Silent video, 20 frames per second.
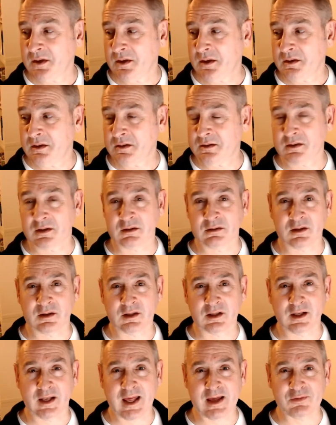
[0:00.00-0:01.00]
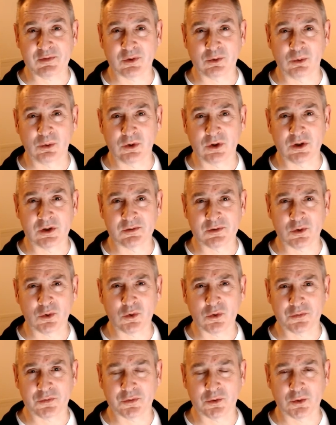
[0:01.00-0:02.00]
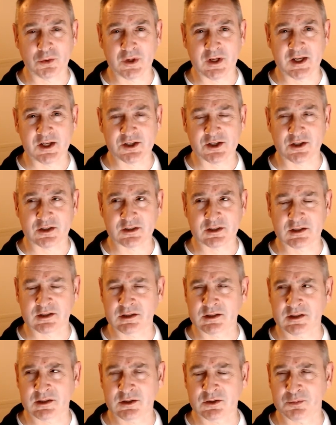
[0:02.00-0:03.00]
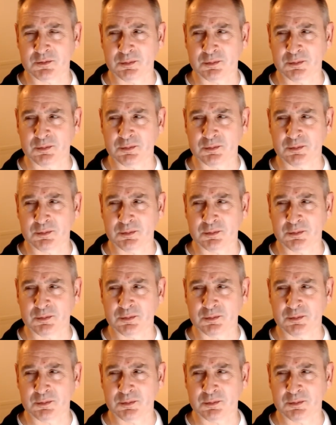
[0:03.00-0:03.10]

the level of awfulness, I'd kind of